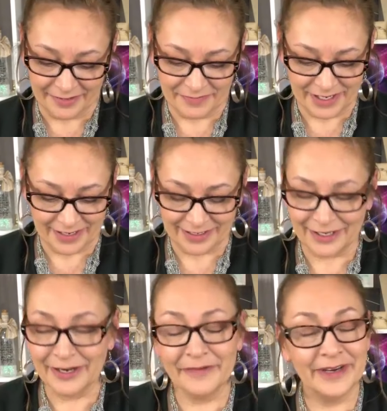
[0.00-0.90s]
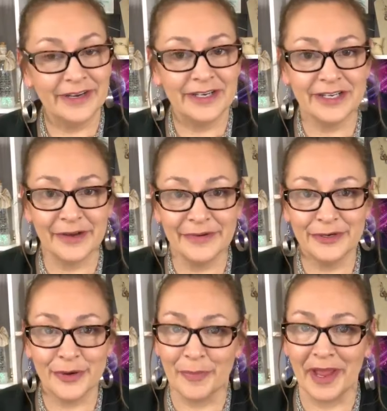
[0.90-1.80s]
Uh, you know when you just go
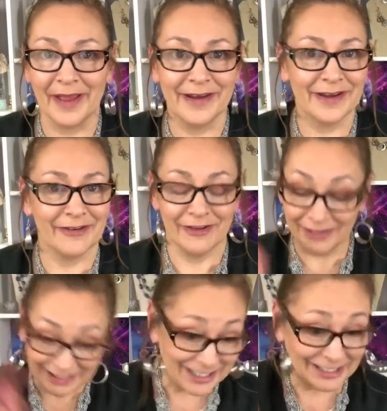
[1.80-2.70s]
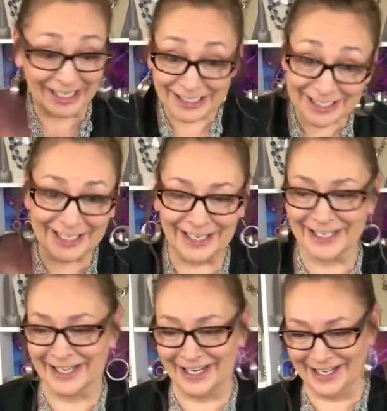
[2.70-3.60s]
into a panic and you're like, delete, delete,
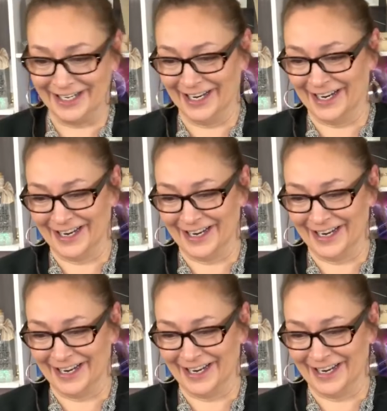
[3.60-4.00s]
delete.